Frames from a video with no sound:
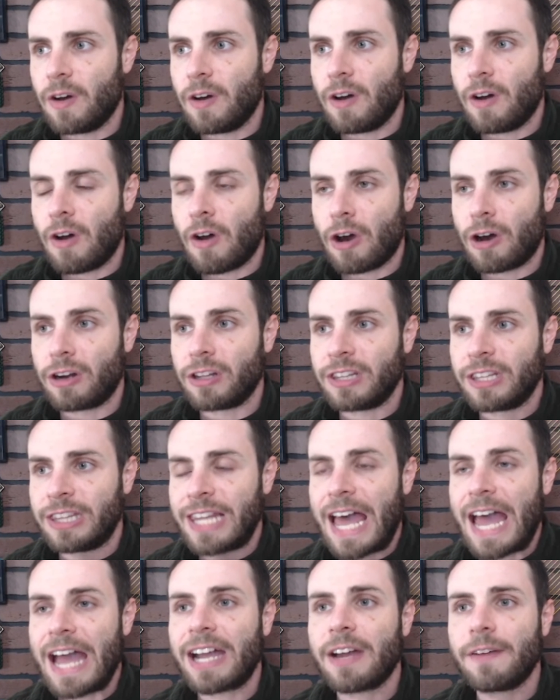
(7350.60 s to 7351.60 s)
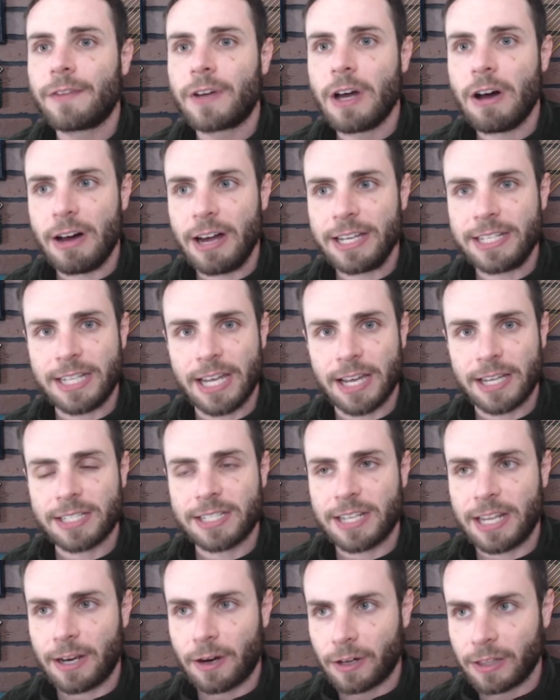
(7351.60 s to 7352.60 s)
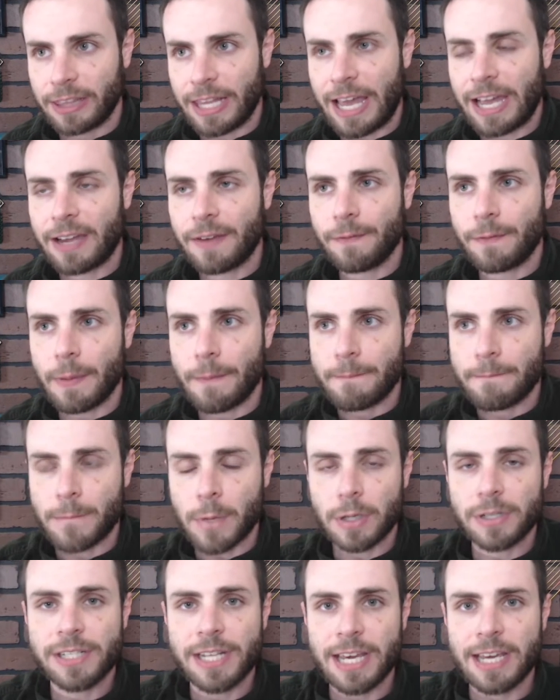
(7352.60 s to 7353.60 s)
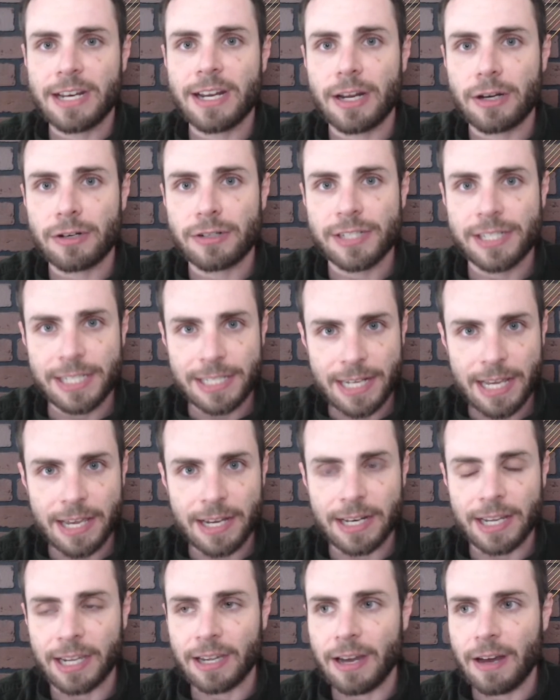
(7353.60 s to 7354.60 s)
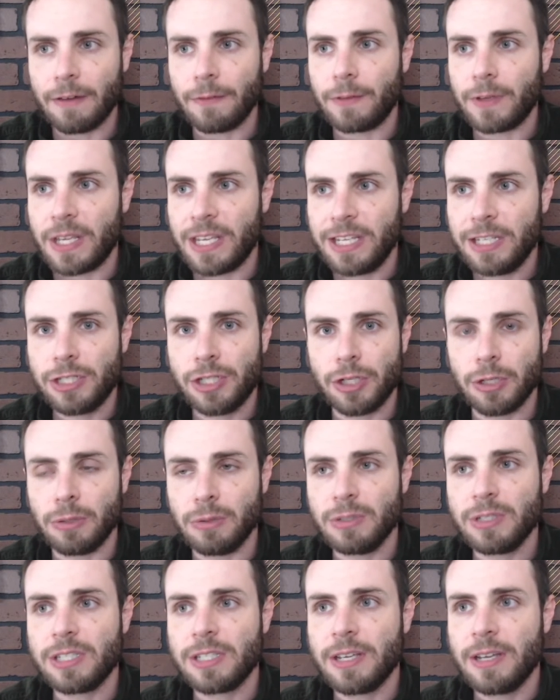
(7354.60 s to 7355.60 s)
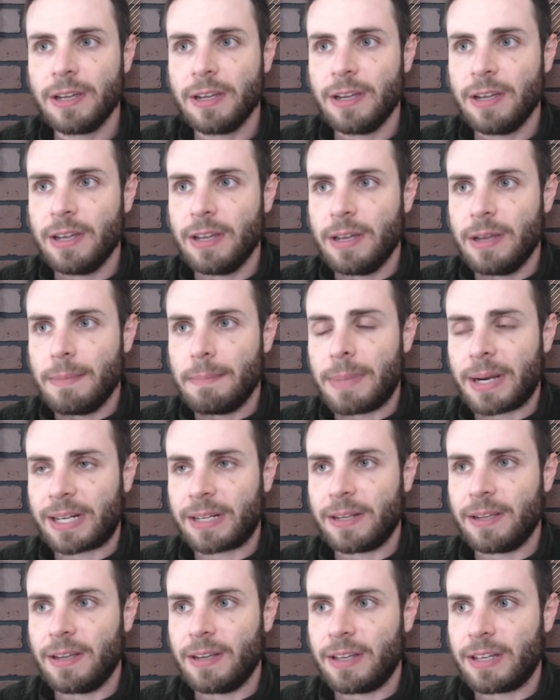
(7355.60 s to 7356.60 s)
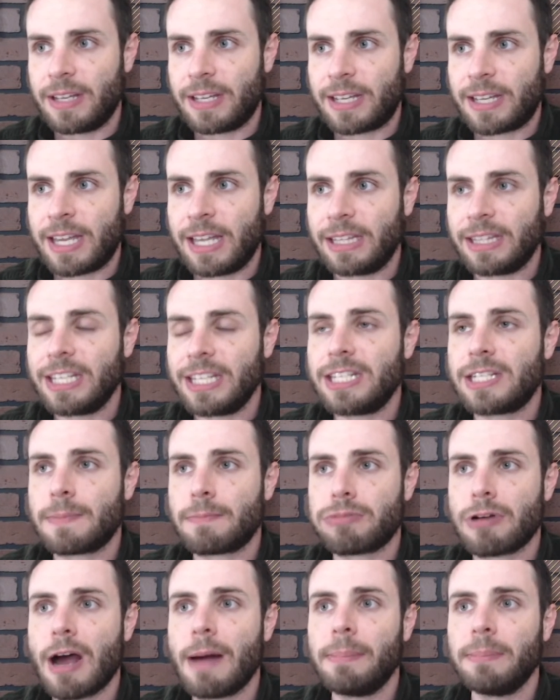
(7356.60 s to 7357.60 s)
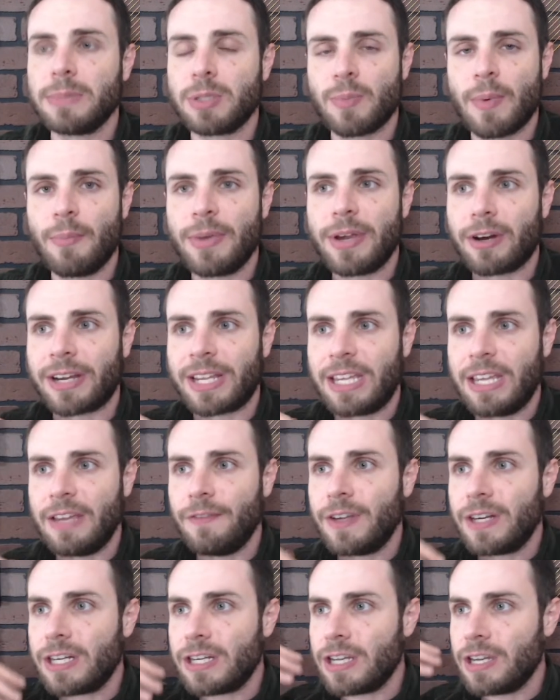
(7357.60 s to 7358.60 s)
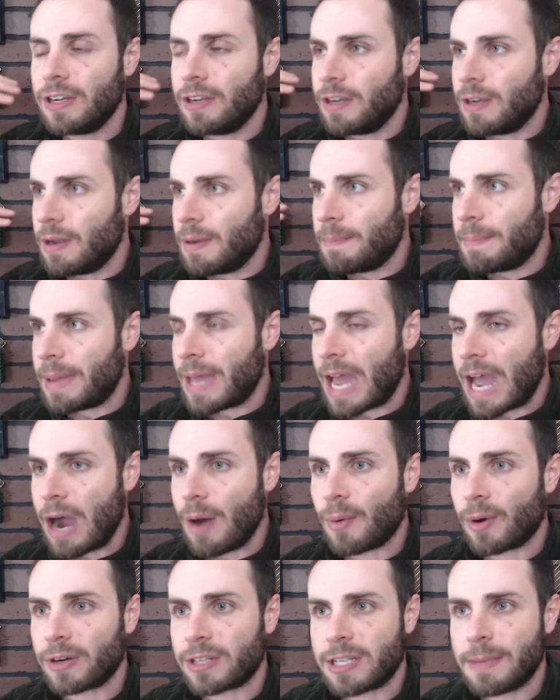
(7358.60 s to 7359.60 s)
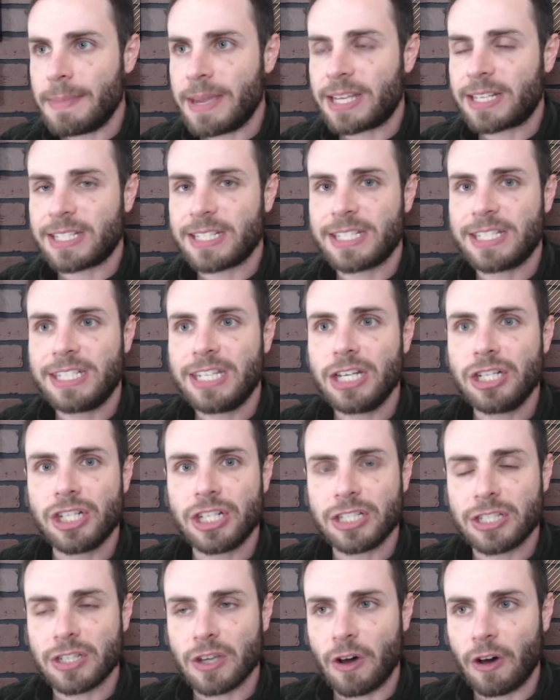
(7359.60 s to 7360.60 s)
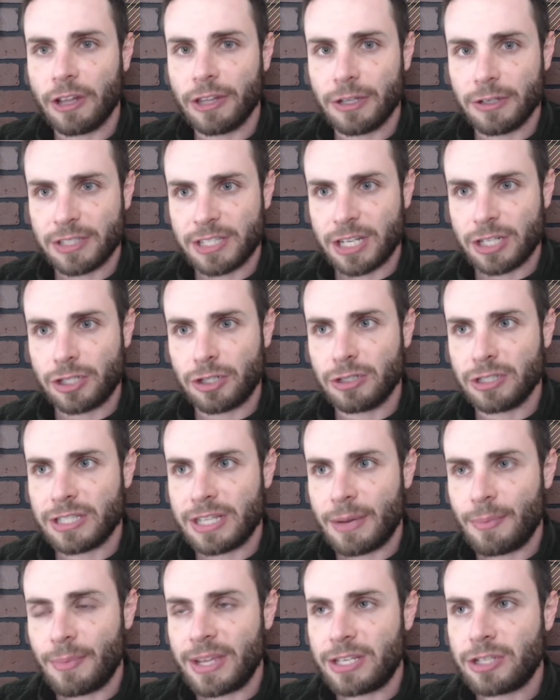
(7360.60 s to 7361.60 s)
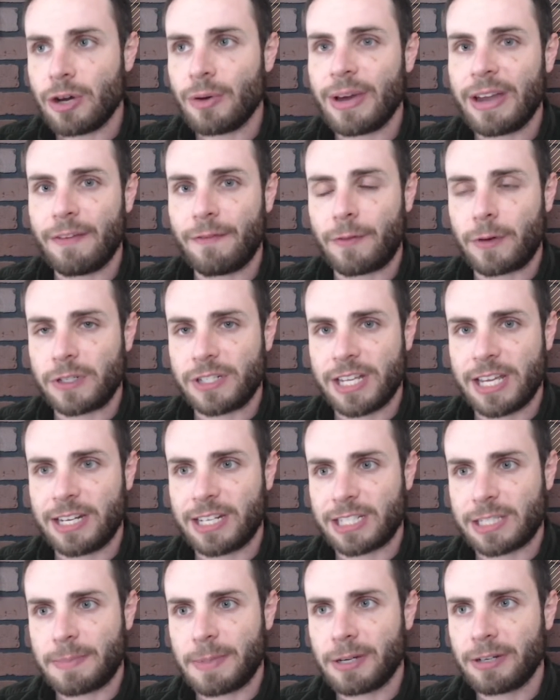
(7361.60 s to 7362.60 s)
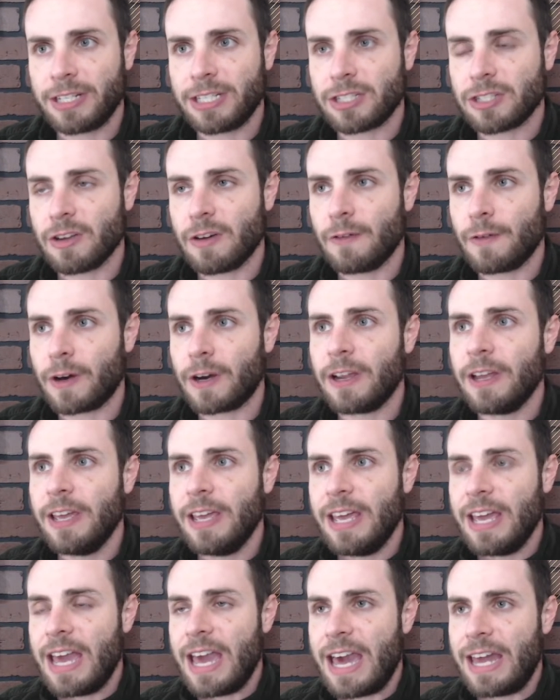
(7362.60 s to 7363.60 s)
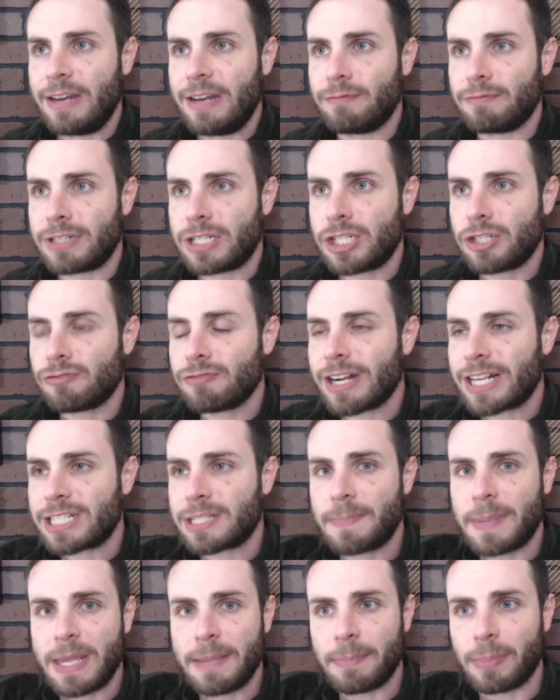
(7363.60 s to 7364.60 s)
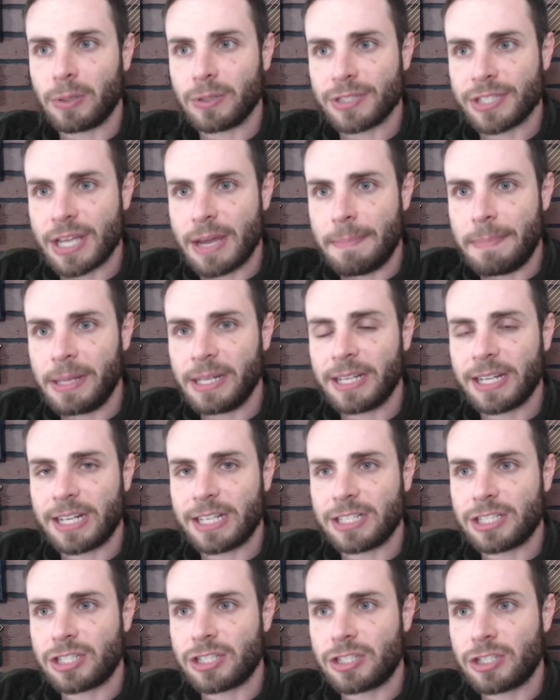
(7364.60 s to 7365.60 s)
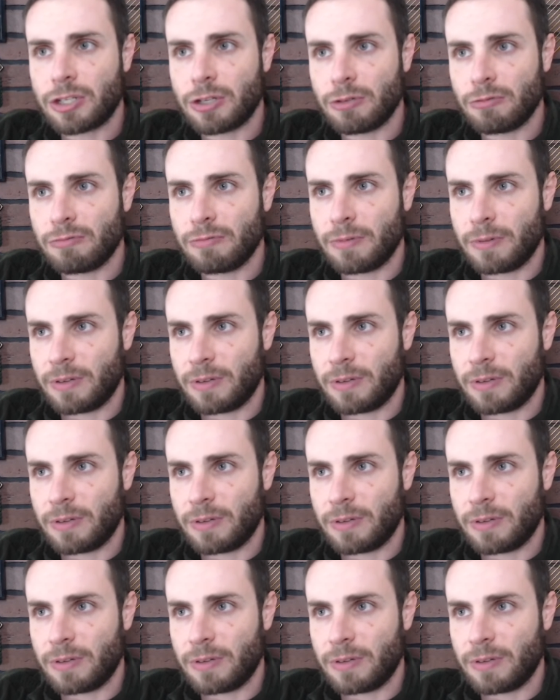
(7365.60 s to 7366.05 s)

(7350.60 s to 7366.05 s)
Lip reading: our lack of context and our lack of firsthand understanding of issues, but can lead to problems when we are given power to make decisions on those issues that we don't have firsthand experience over, and it restricts people's abilities to